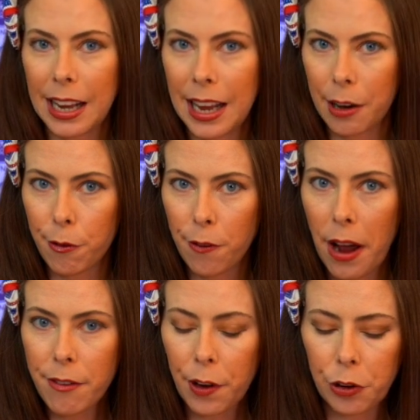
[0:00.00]
it in a
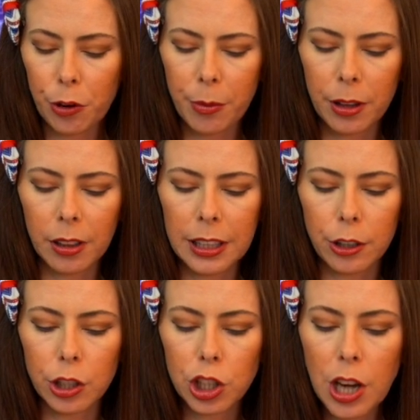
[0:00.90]
500
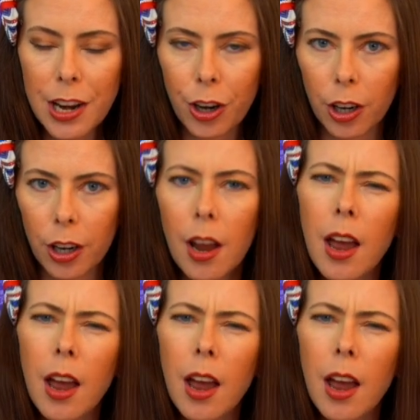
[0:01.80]
milliliter shaker,